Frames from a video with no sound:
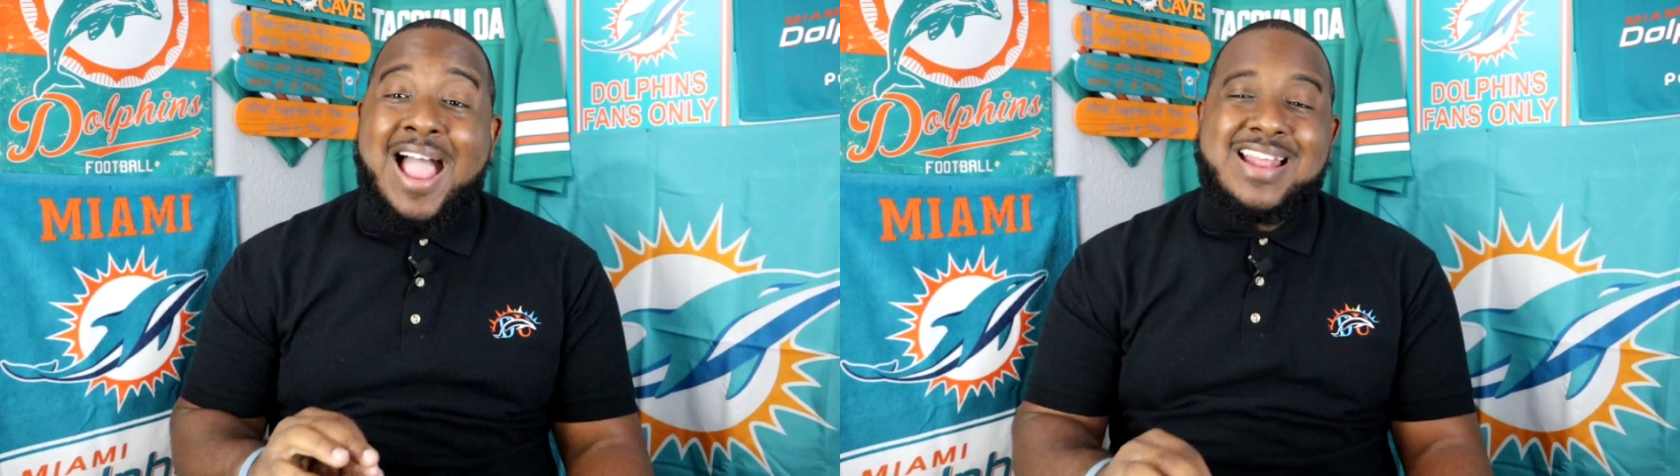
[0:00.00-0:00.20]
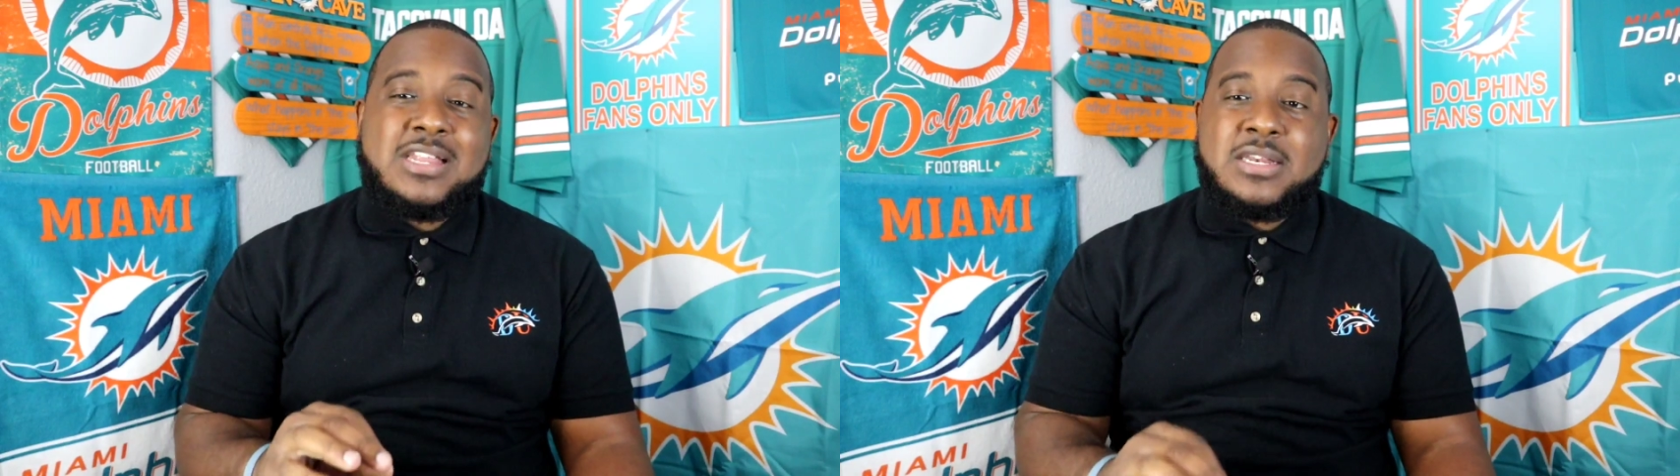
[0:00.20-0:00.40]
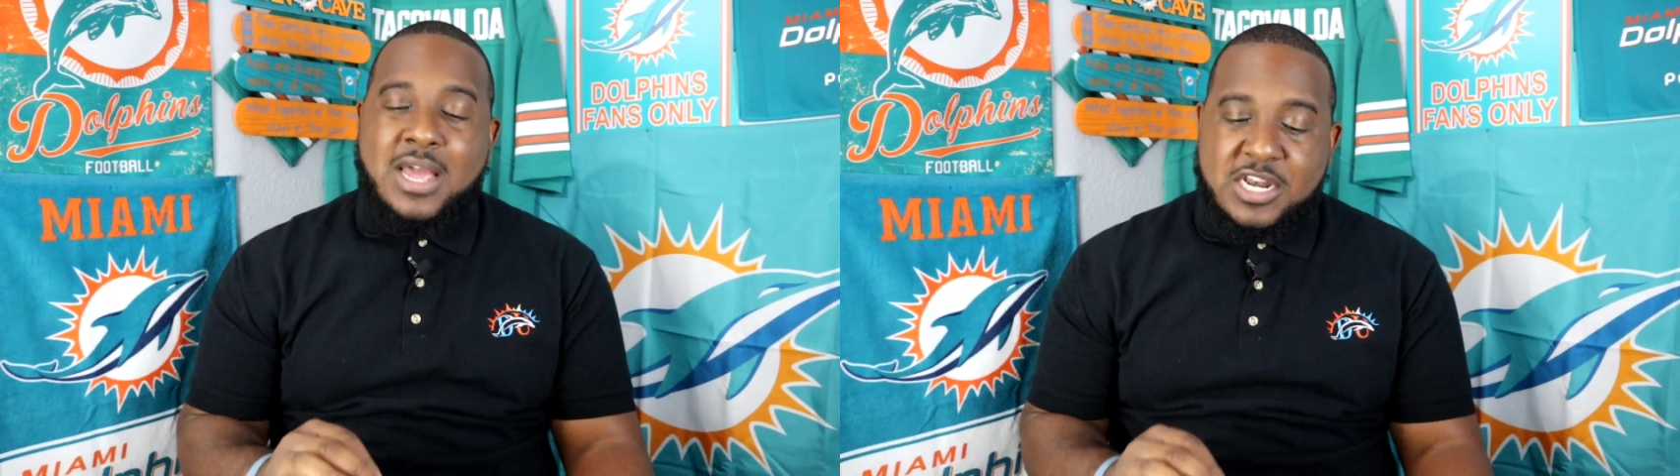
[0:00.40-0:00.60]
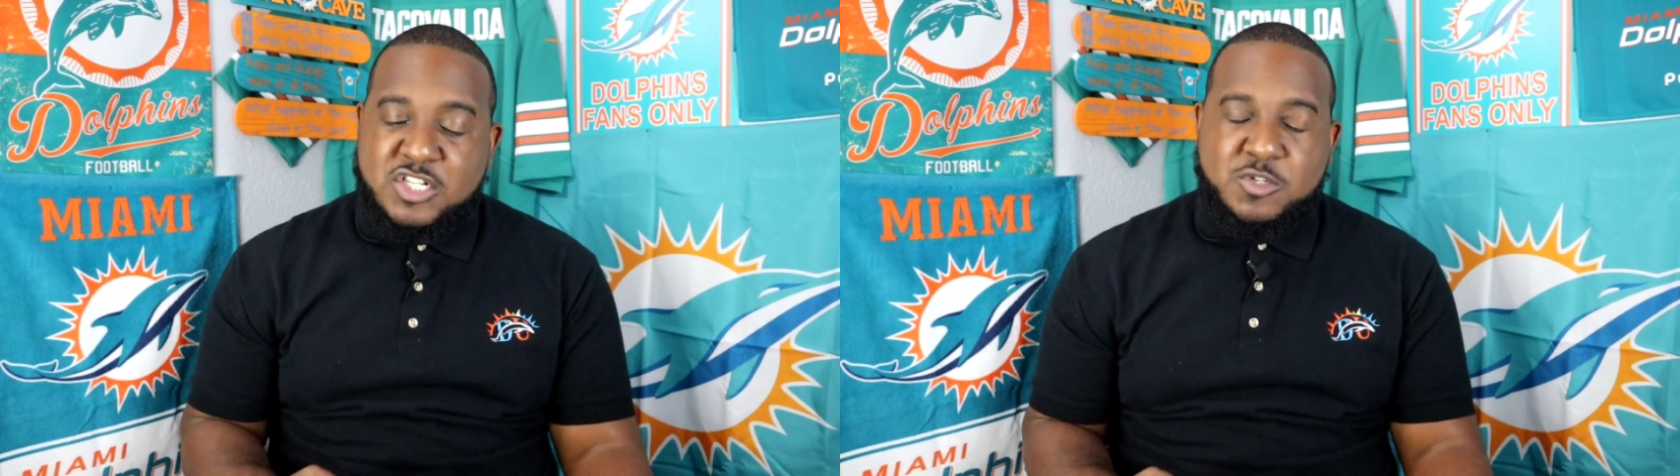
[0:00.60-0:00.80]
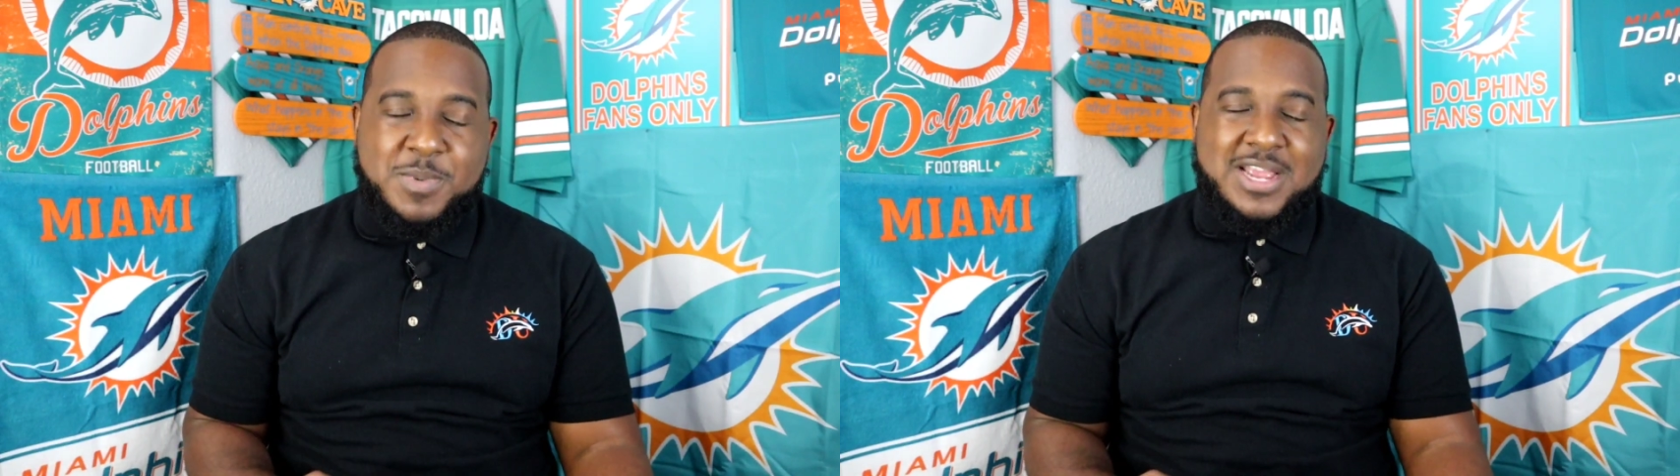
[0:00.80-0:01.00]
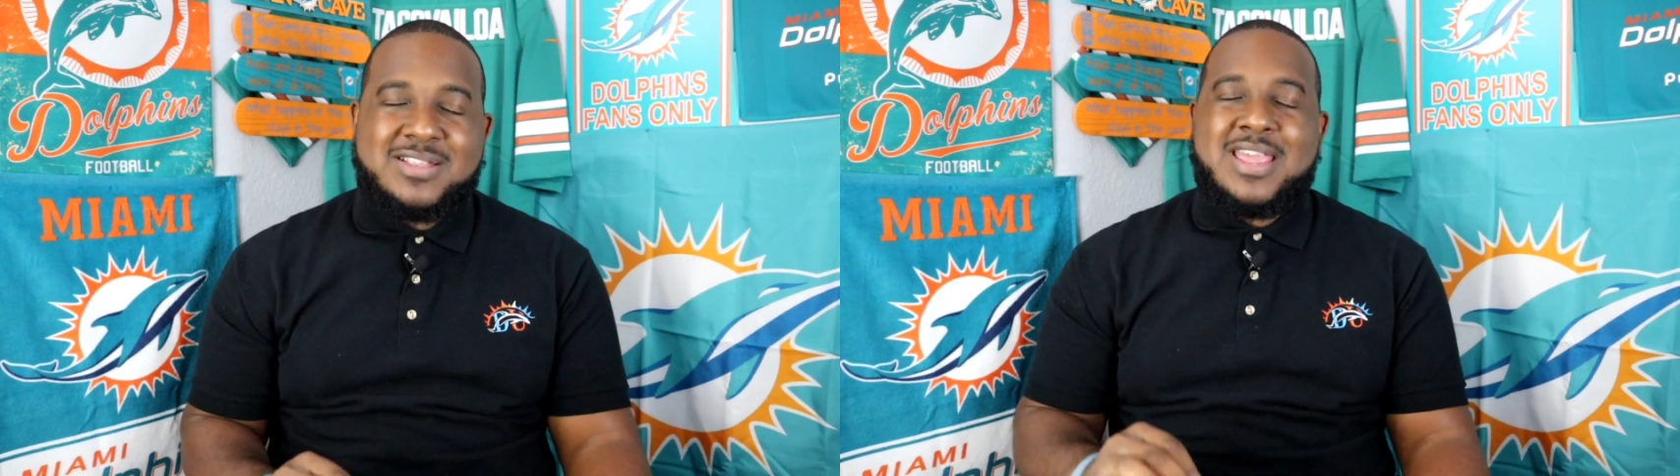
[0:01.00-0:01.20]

I did not expect.